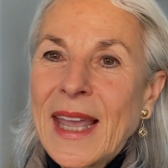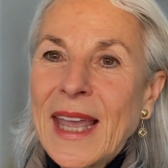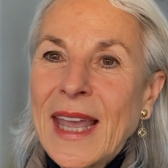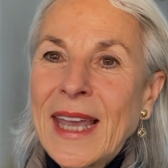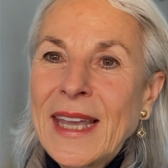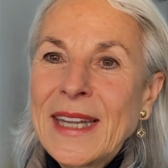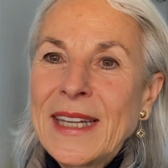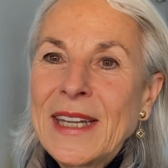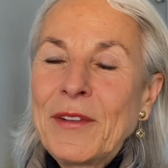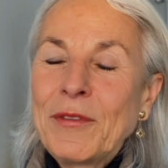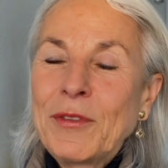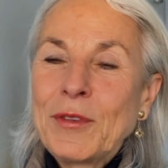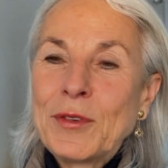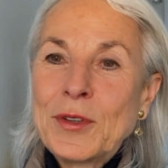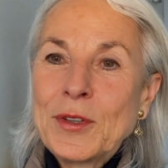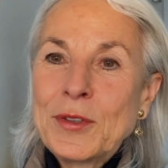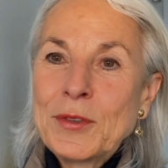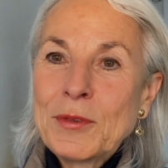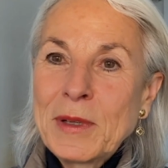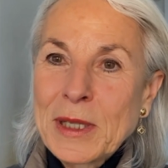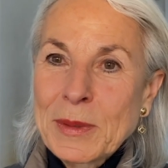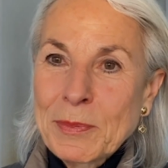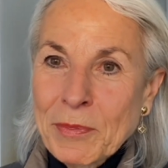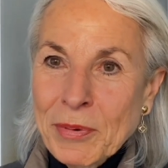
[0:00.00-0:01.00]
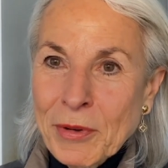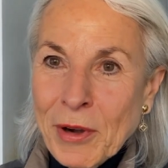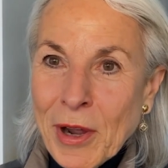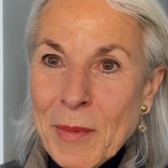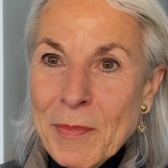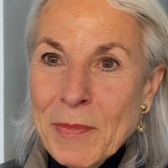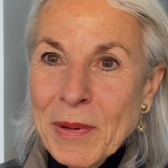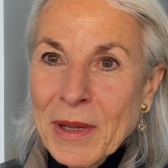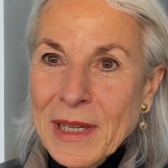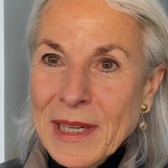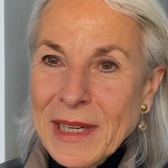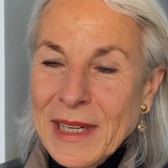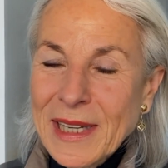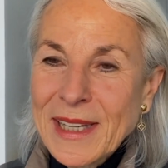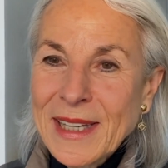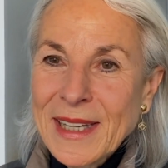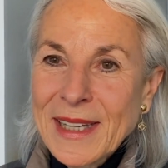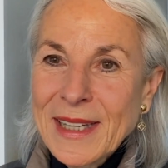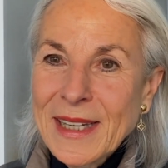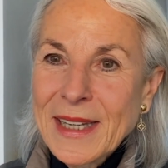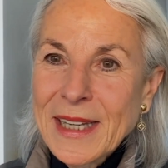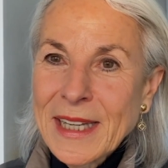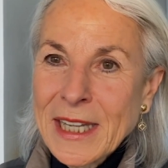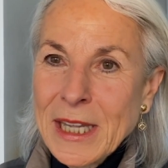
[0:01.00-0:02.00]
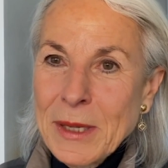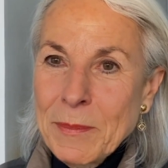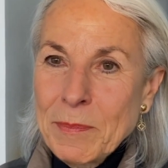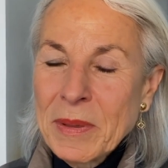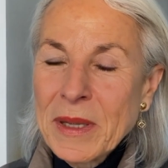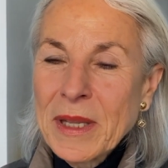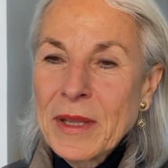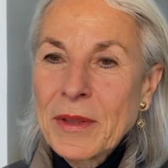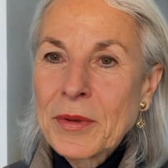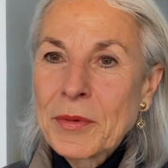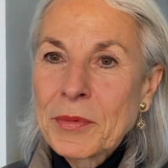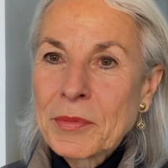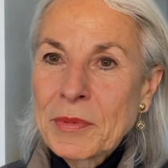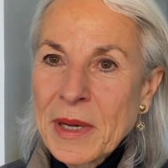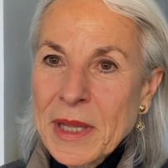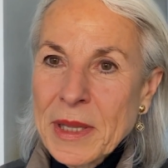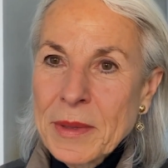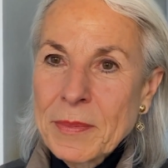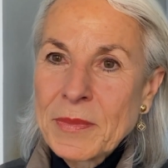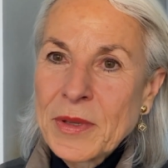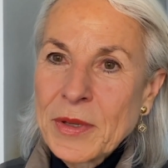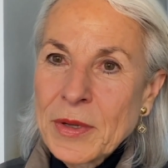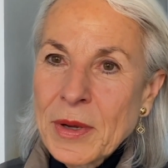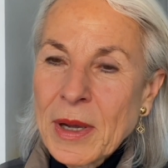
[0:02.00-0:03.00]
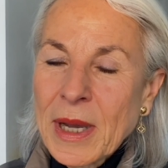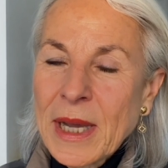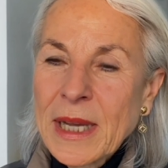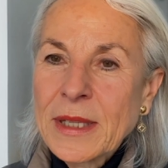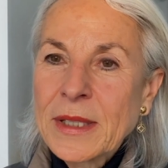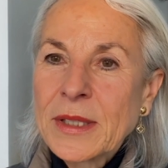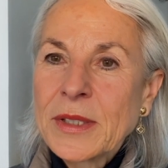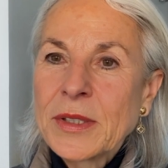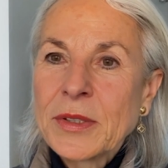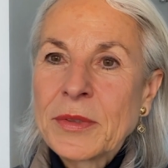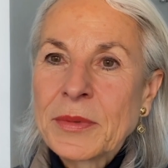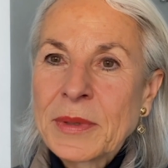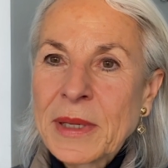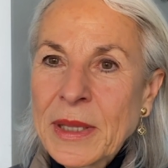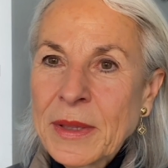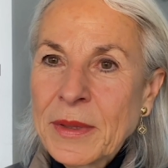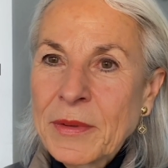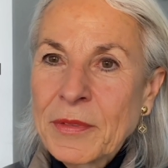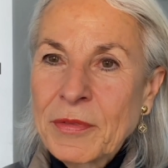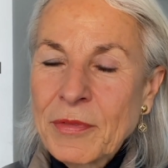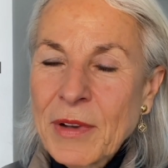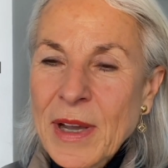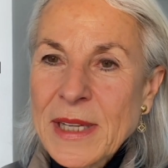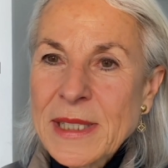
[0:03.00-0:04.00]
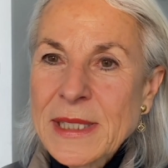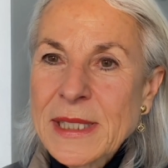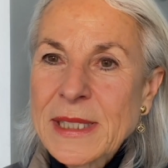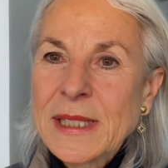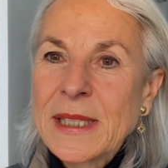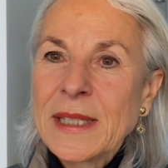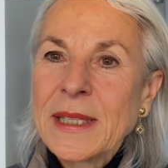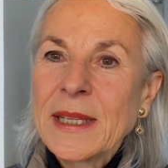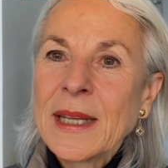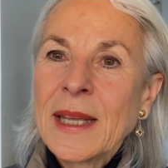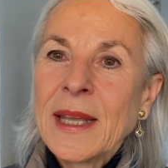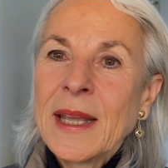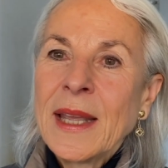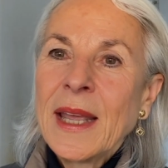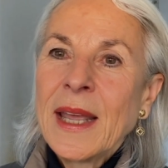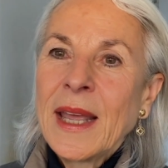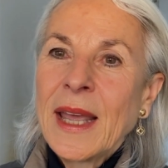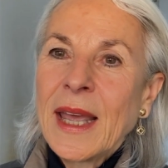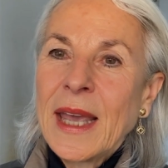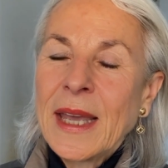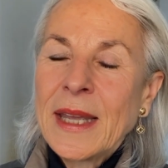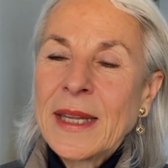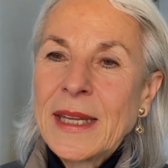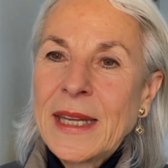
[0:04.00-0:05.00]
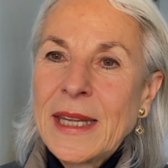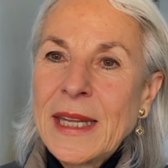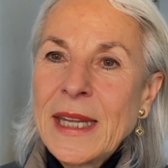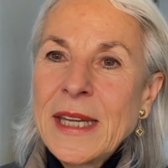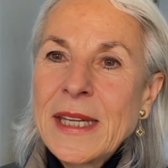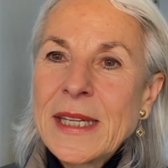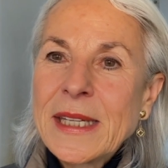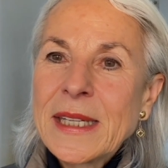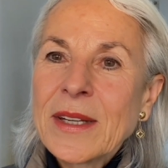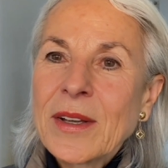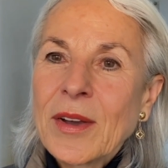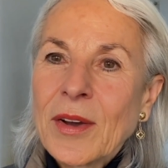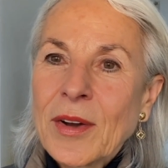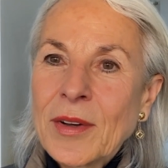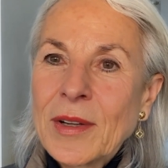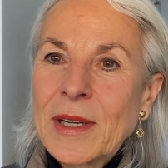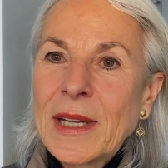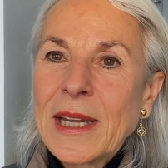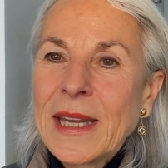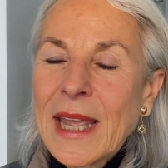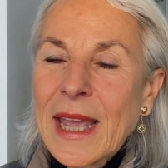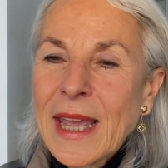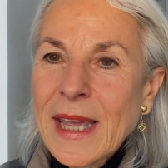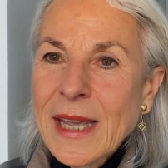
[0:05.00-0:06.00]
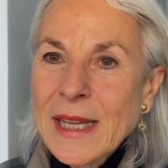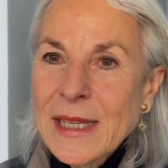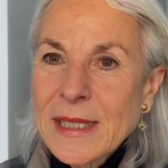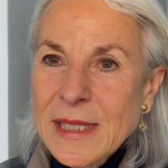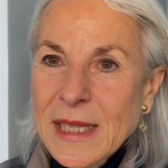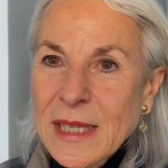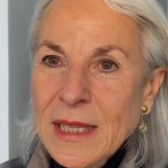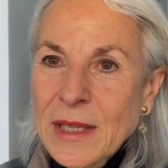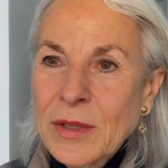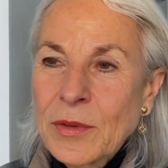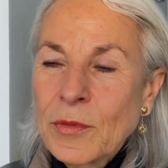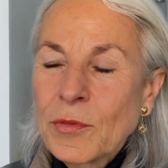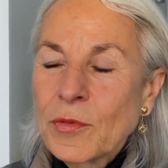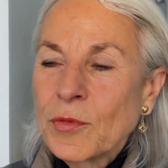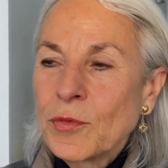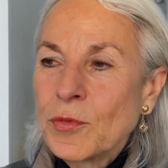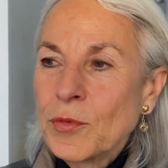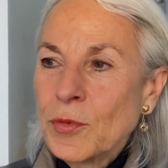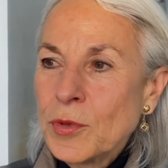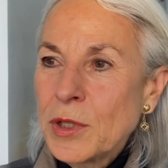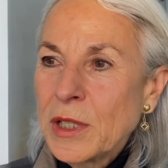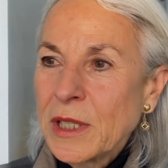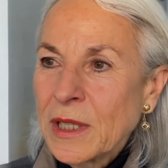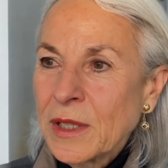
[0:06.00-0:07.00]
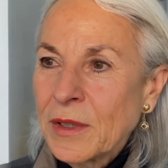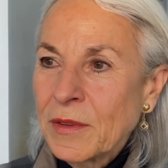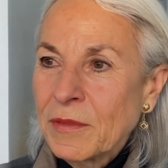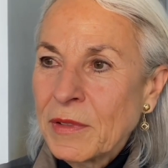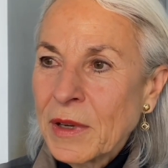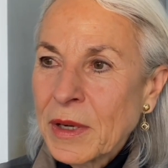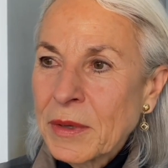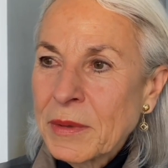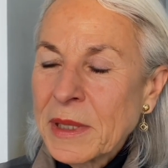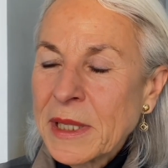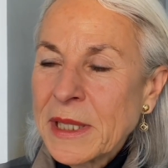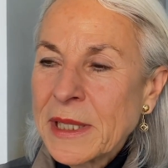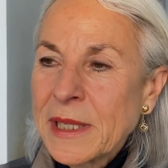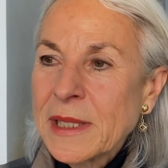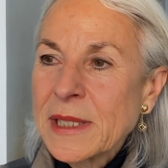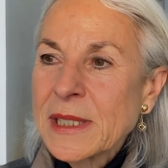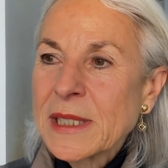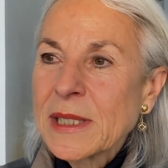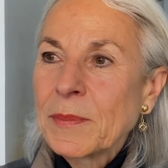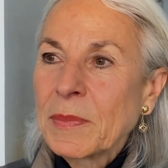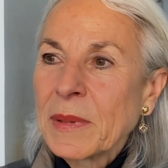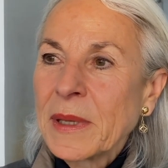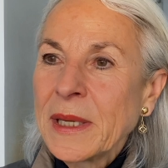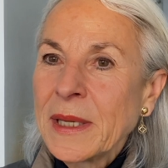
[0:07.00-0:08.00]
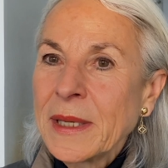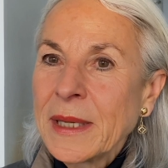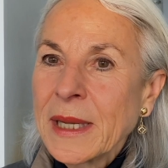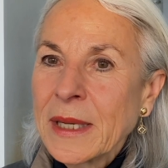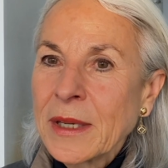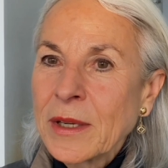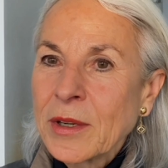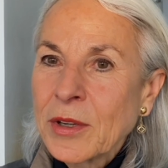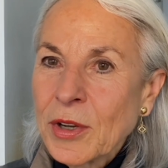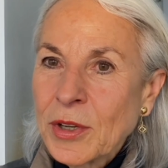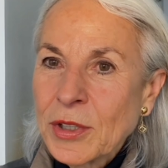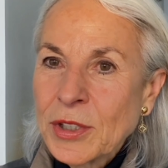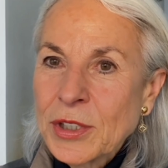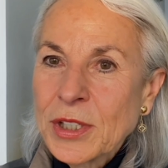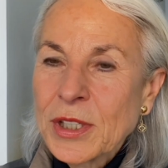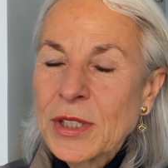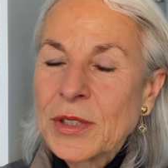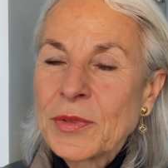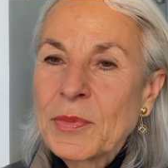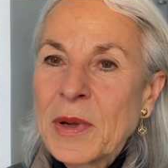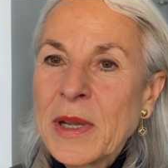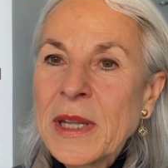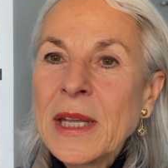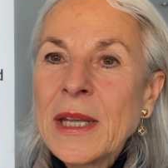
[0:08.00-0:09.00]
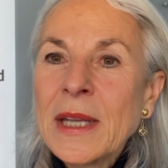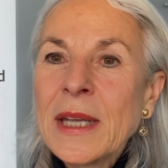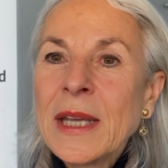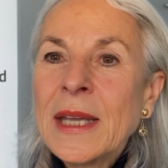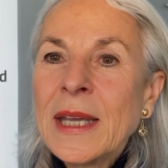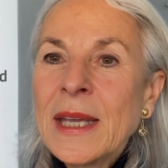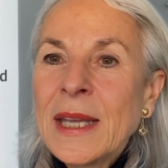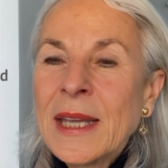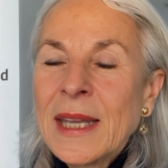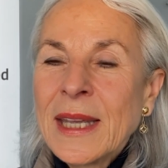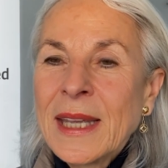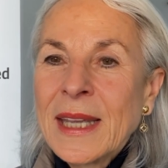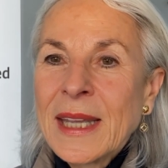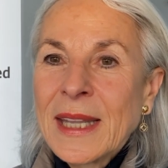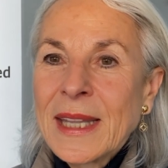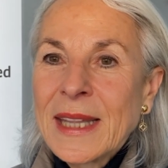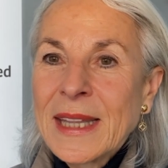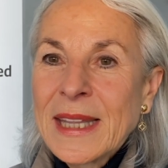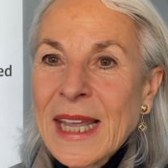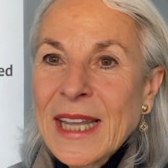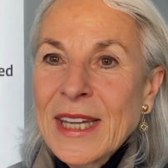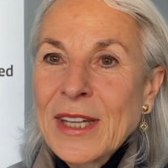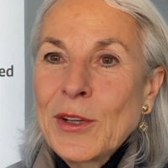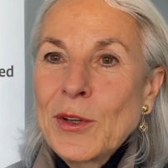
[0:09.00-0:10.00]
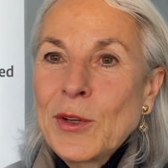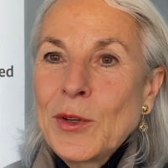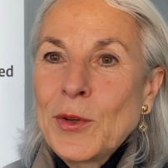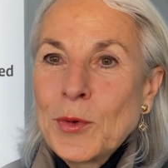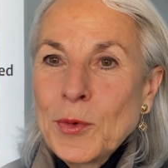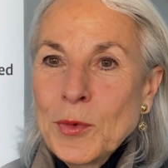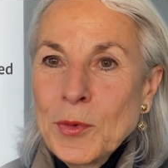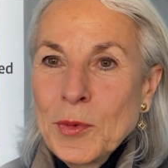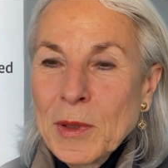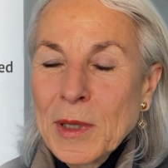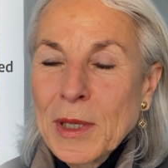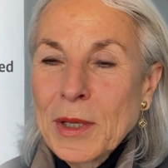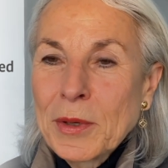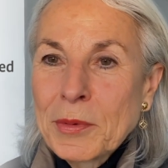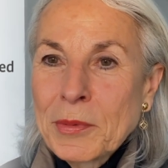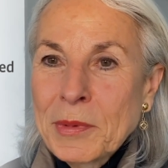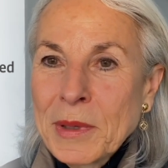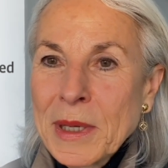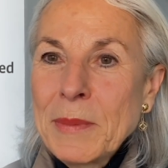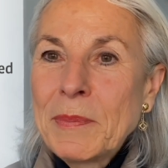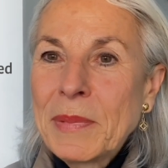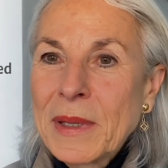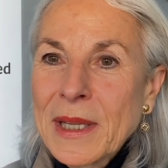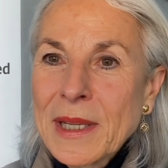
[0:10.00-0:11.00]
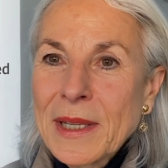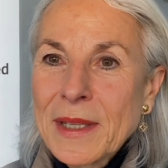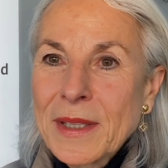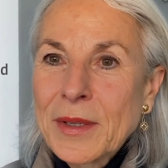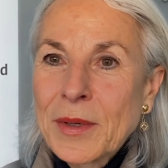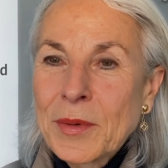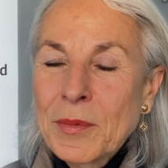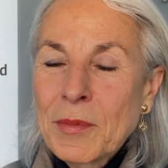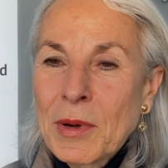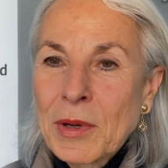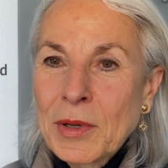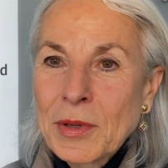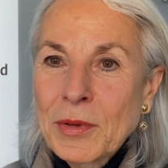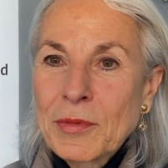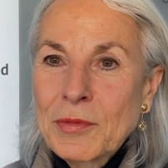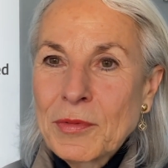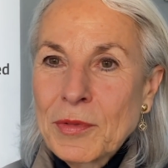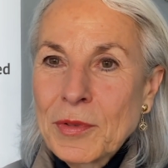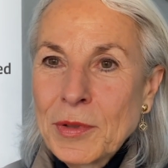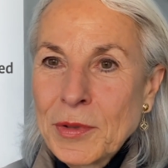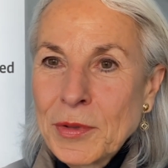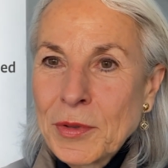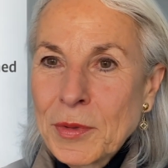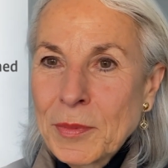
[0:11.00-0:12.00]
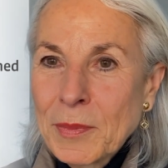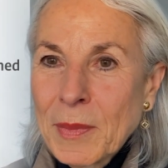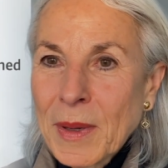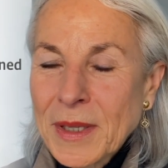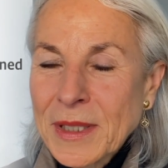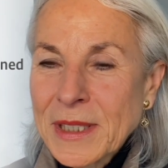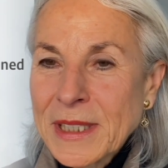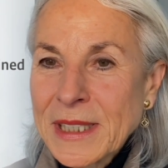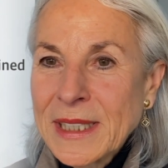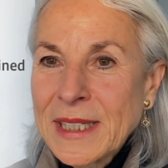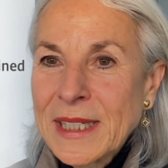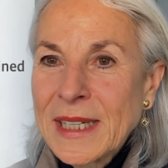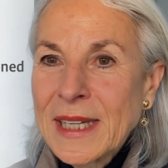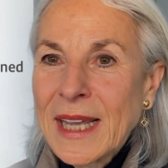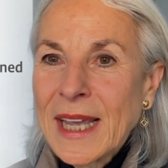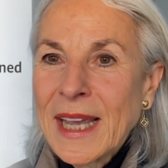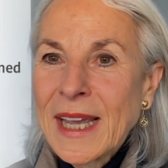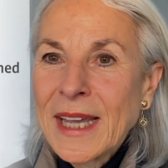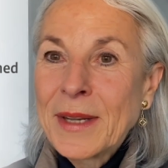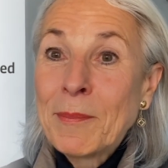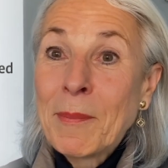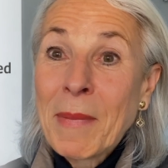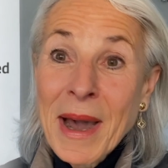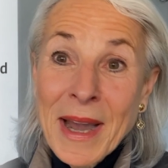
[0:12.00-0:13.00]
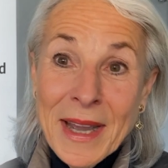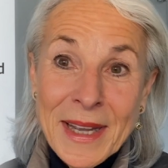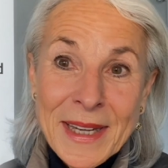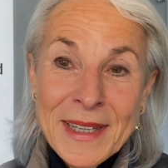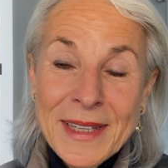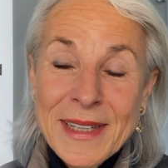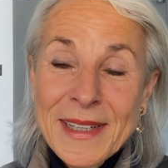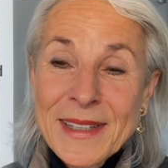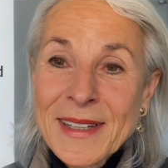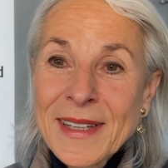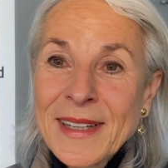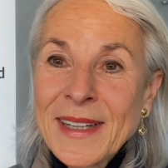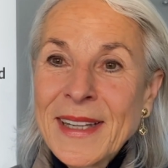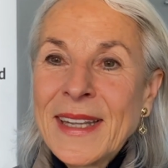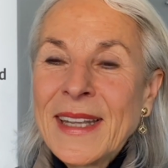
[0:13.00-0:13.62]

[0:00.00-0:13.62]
And if you do it properly, keeping the rhythm you had during the fasting and eating only excellent food in a very disciplined and conscious way, then you will rebuild a wonderful new body and mind.